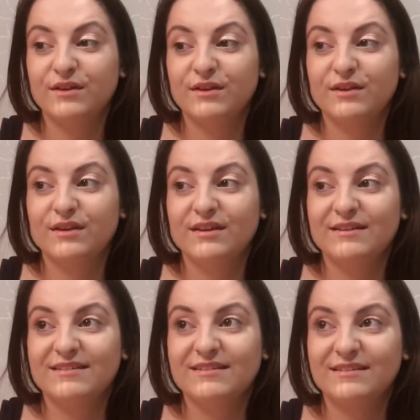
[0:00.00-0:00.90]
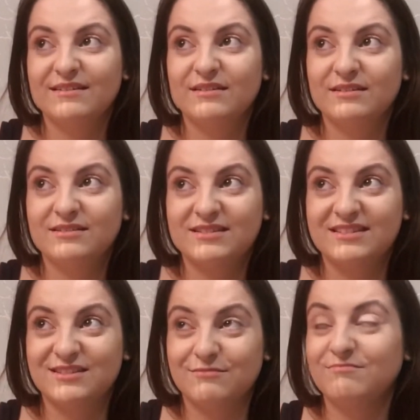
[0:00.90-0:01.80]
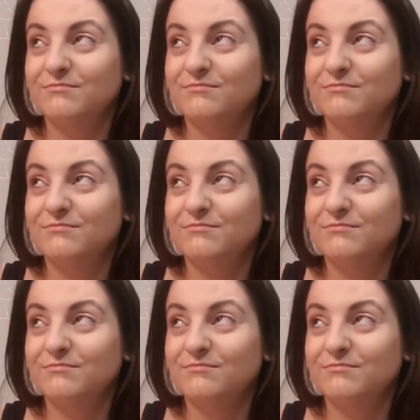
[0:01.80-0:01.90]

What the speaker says: Nobody speaks.